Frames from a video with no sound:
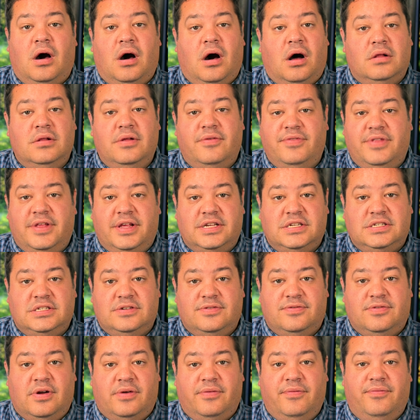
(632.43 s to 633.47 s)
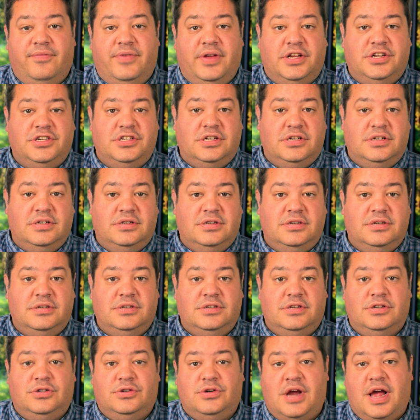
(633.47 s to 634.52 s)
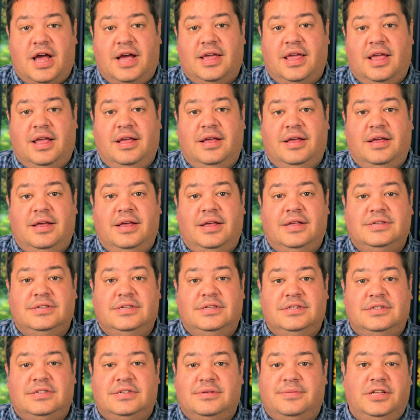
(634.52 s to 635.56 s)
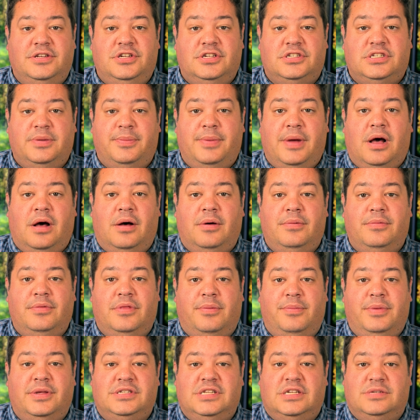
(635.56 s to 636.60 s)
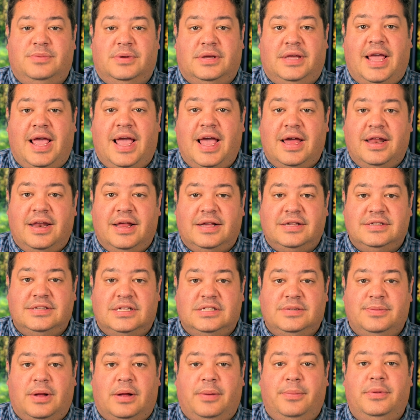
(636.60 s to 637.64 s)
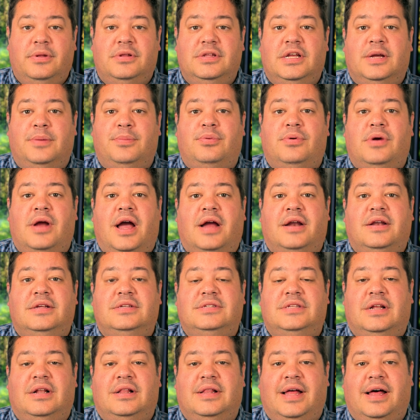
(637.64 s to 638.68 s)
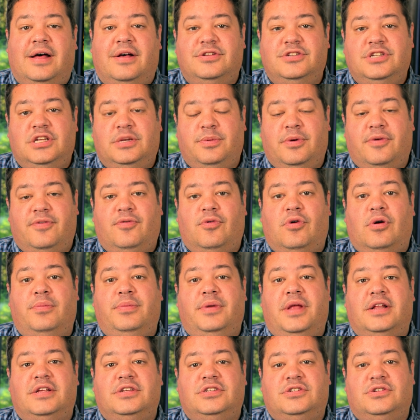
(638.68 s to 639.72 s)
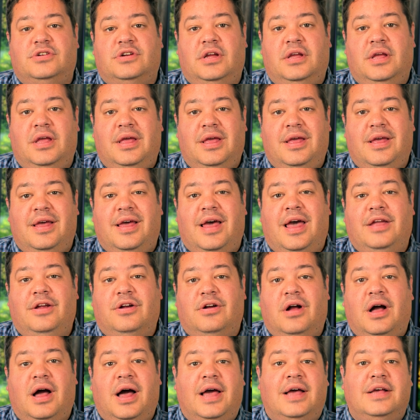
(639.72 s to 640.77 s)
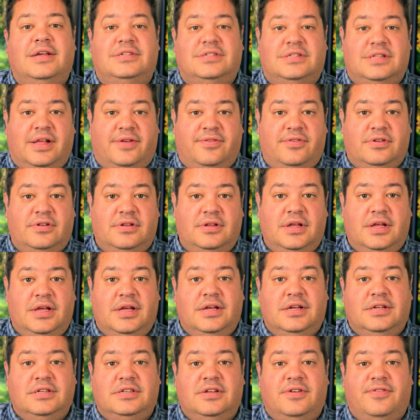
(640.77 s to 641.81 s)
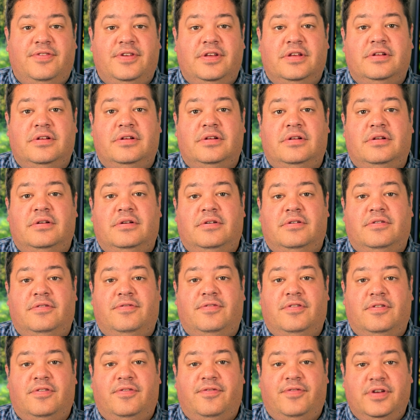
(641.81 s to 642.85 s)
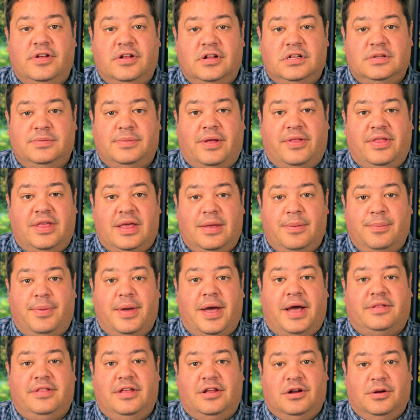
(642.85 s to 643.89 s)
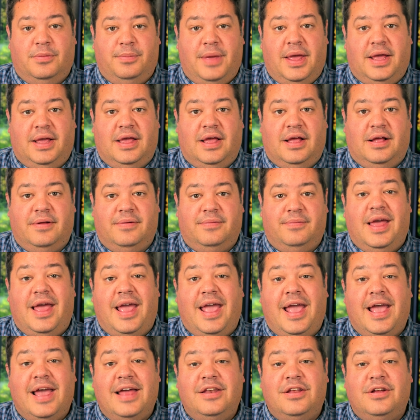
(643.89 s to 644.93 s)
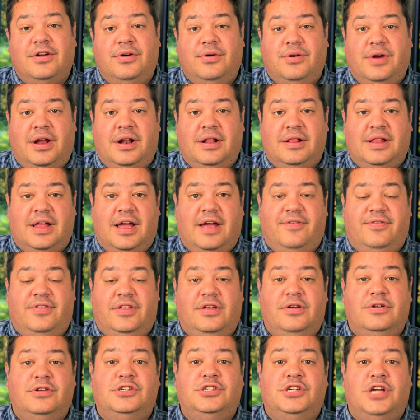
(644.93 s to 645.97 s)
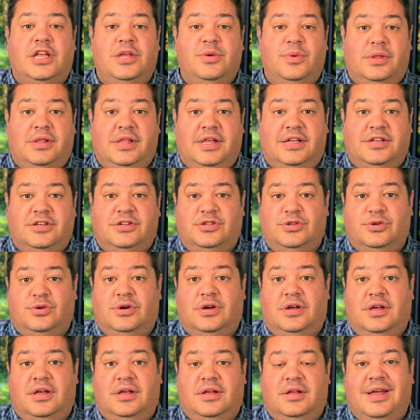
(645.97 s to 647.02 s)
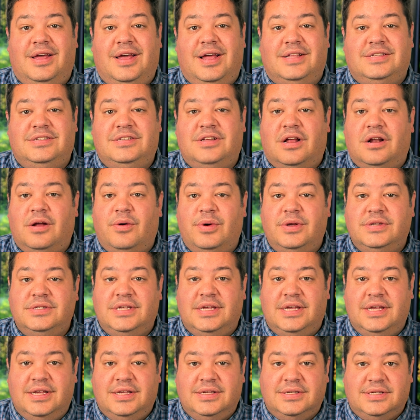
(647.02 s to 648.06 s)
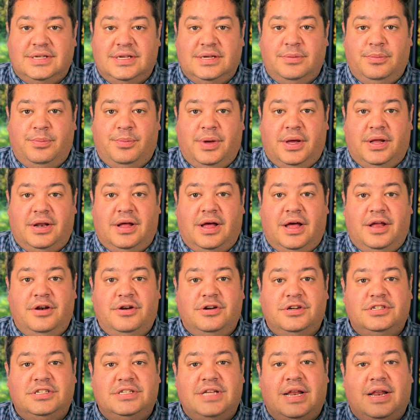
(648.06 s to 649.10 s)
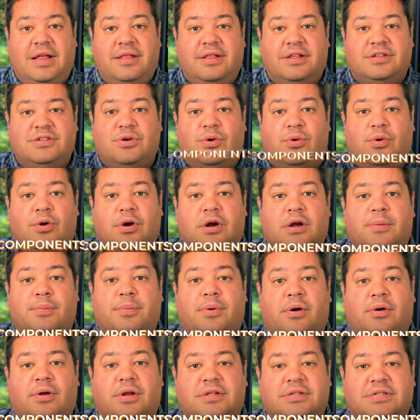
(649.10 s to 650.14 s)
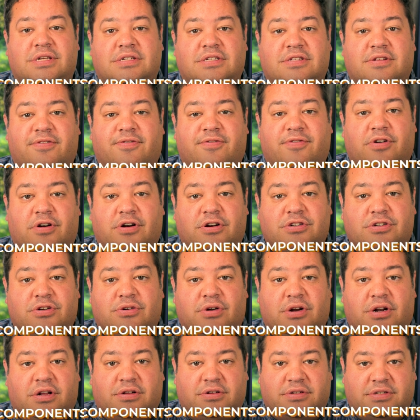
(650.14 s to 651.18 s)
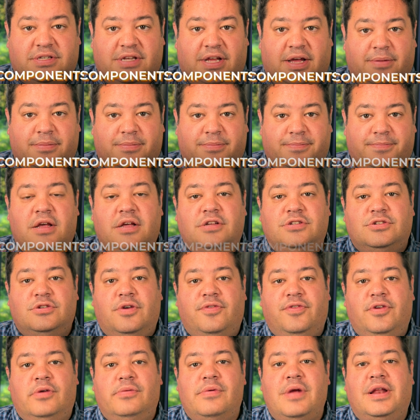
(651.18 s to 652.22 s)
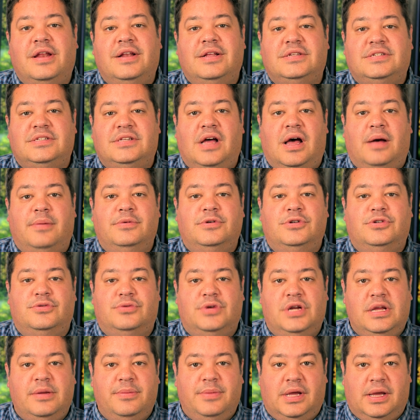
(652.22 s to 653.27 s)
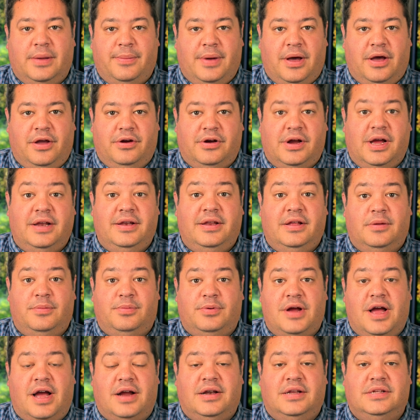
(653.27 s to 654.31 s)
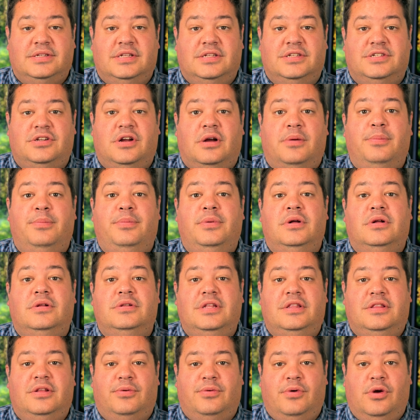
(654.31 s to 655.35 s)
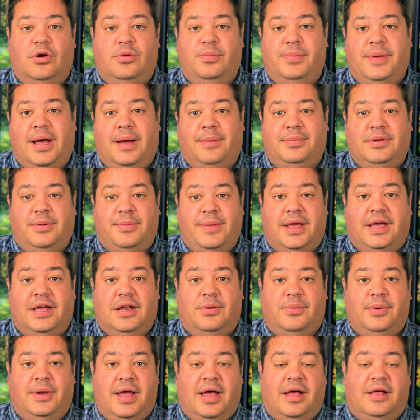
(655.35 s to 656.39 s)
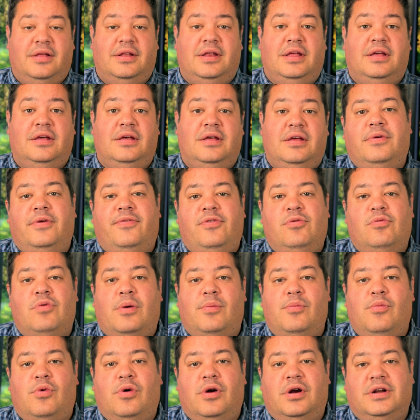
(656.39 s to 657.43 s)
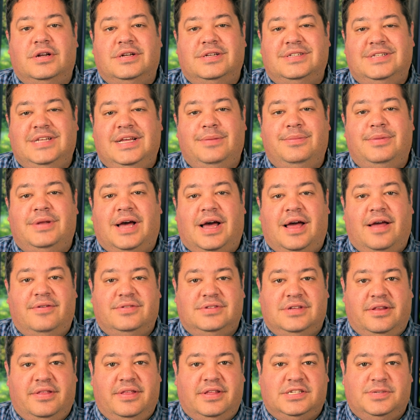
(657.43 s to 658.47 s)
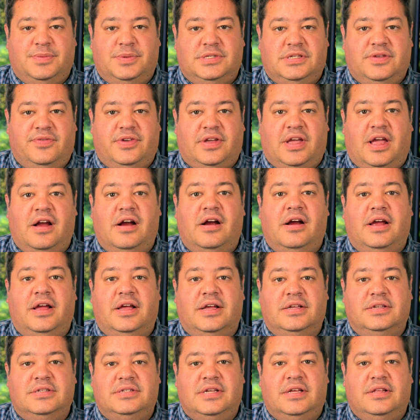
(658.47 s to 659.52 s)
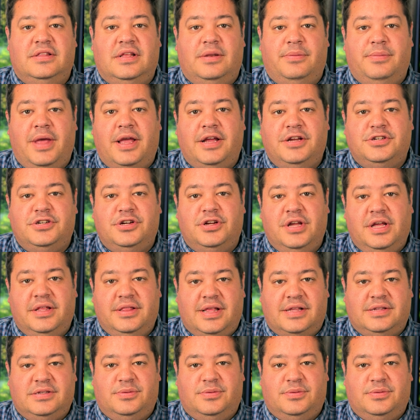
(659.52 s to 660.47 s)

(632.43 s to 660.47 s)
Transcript: All of this, from vision to tracking, isn't just about the business mechanics. It's about building a practice that allows you to perform dentistry at your highest level, to feel fulfilled by the impact that you're making, and to create a life that you genuinely enjoy. It's not always easy, but understanding these core components is the first critical step. So if you're ready to stop dreaming about your ideal practice and start building the roadmap to make it a reality, if you want more deep dives into these specific areas, then make sure you hit that